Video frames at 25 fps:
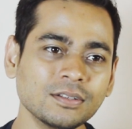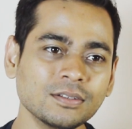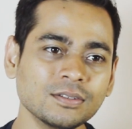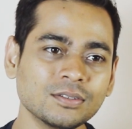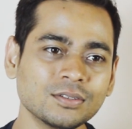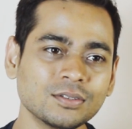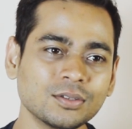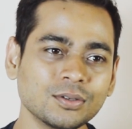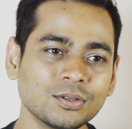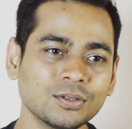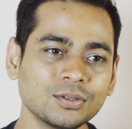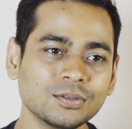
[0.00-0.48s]

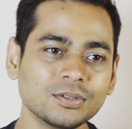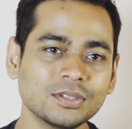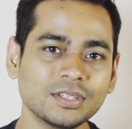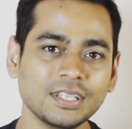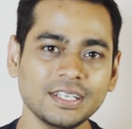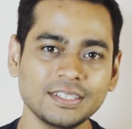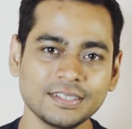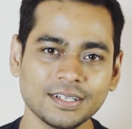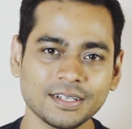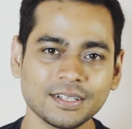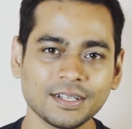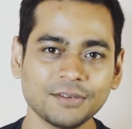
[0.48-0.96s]
So
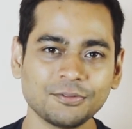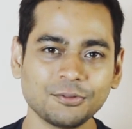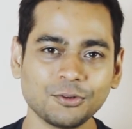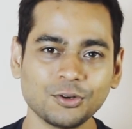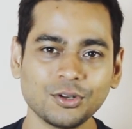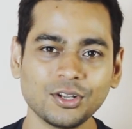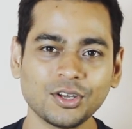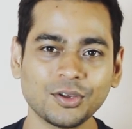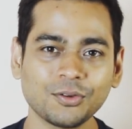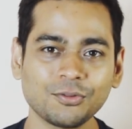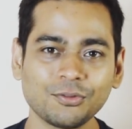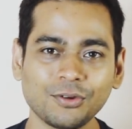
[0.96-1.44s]
these are the
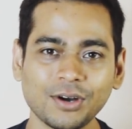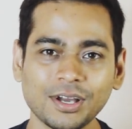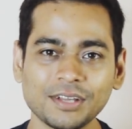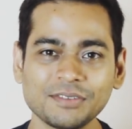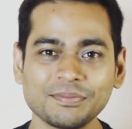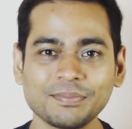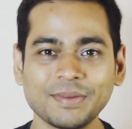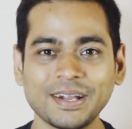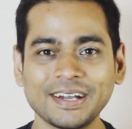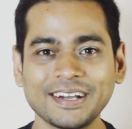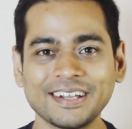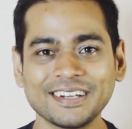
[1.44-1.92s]
following
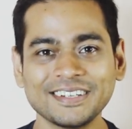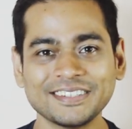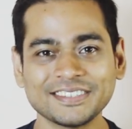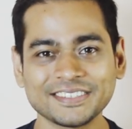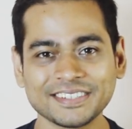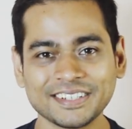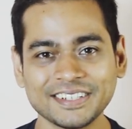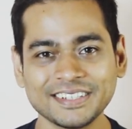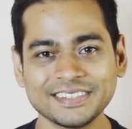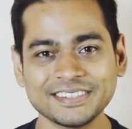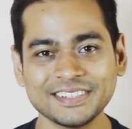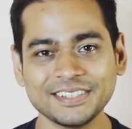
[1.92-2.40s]
five mental
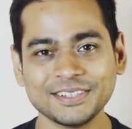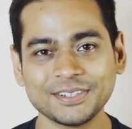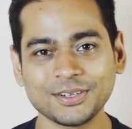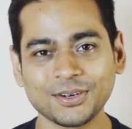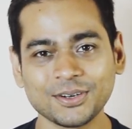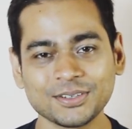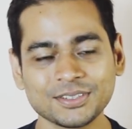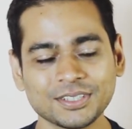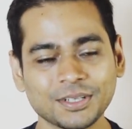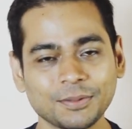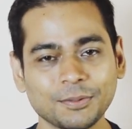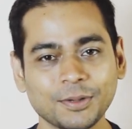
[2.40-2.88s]
states he
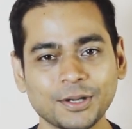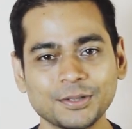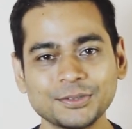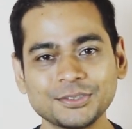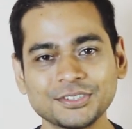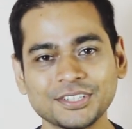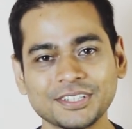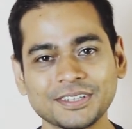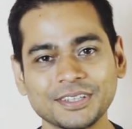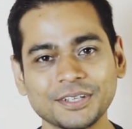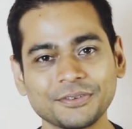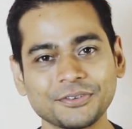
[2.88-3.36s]
talks
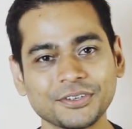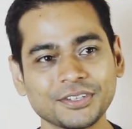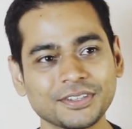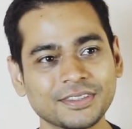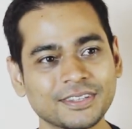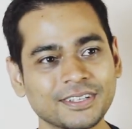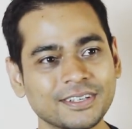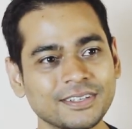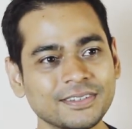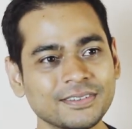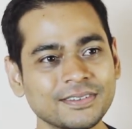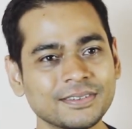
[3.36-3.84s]
about,
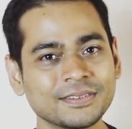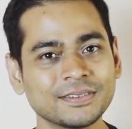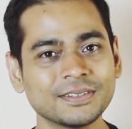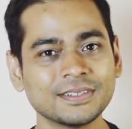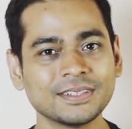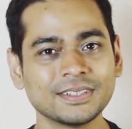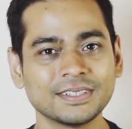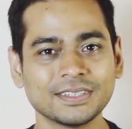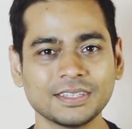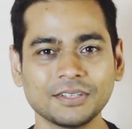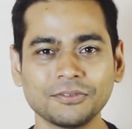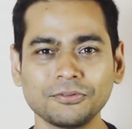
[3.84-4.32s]
chittavrittis.
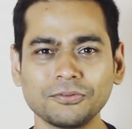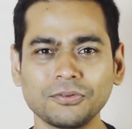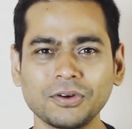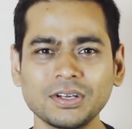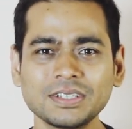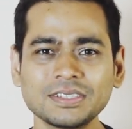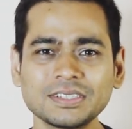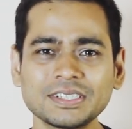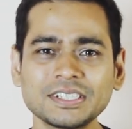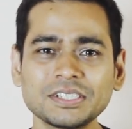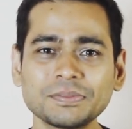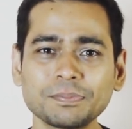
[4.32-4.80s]
The
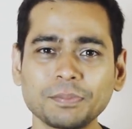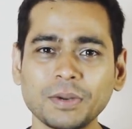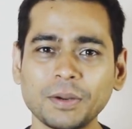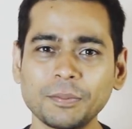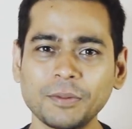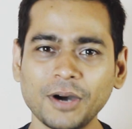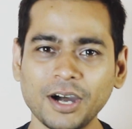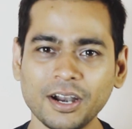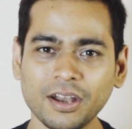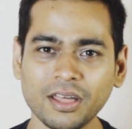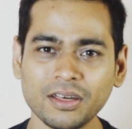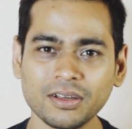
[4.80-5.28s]
first is
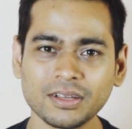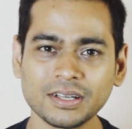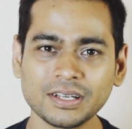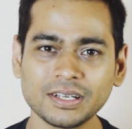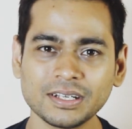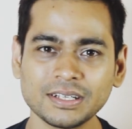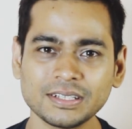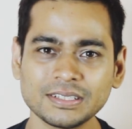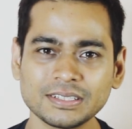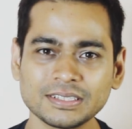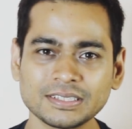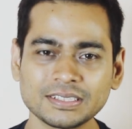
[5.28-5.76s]
pramana,
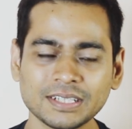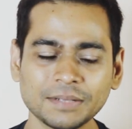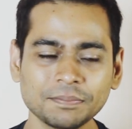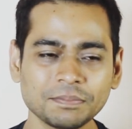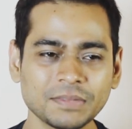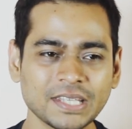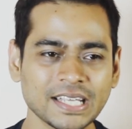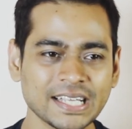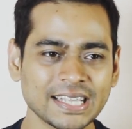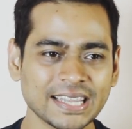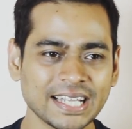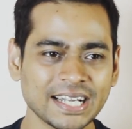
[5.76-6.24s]

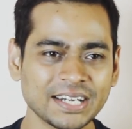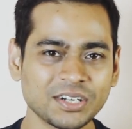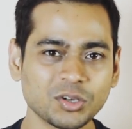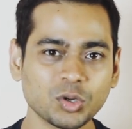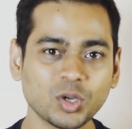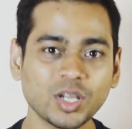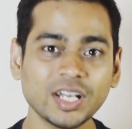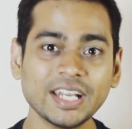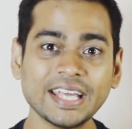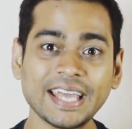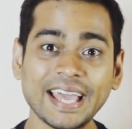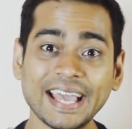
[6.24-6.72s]
something that
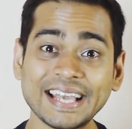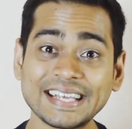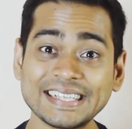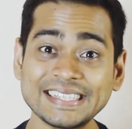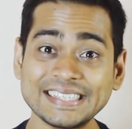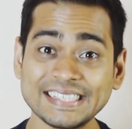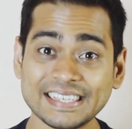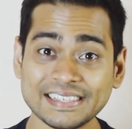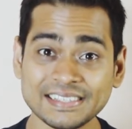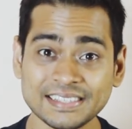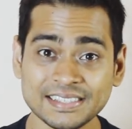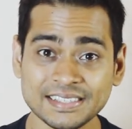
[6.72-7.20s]
really
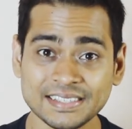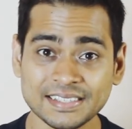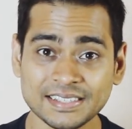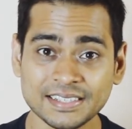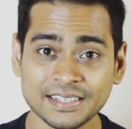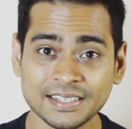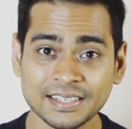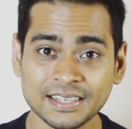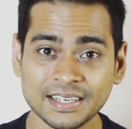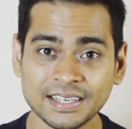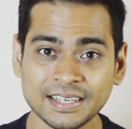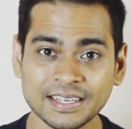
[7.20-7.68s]
exists.
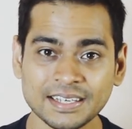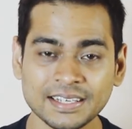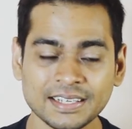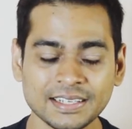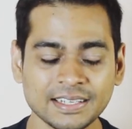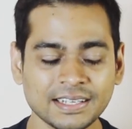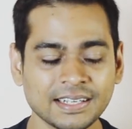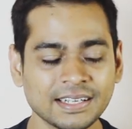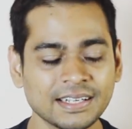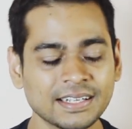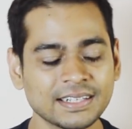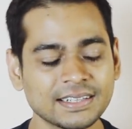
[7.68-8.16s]

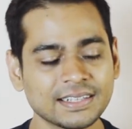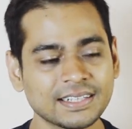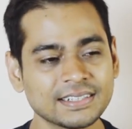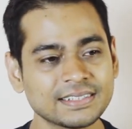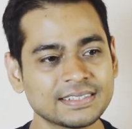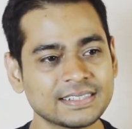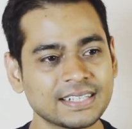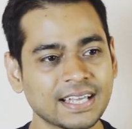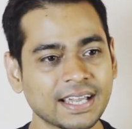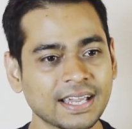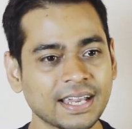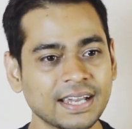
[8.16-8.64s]
The
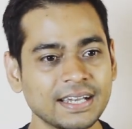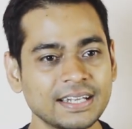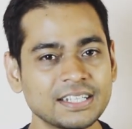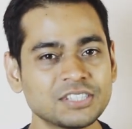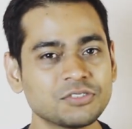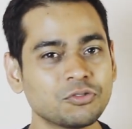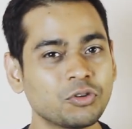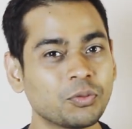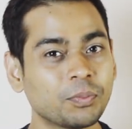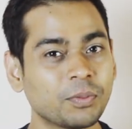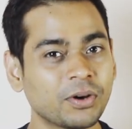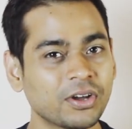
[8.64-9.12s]
second
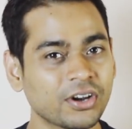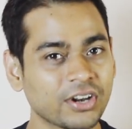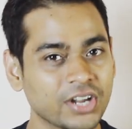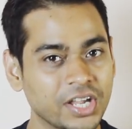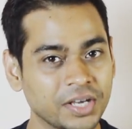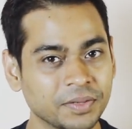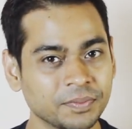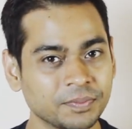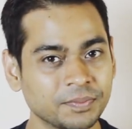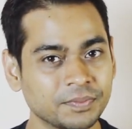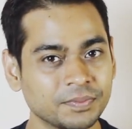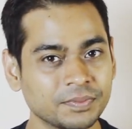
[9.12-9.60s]
is
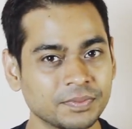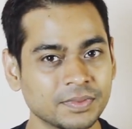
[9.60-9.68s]
viparya,